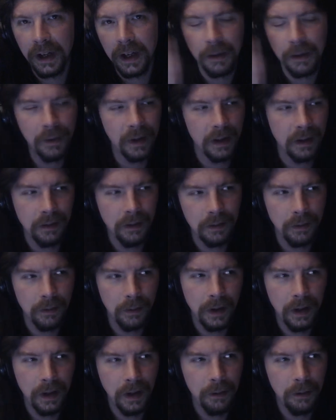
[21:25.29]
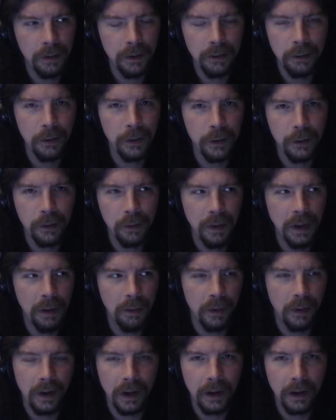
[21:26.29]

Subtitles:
and I'm like, where the hell are all those people?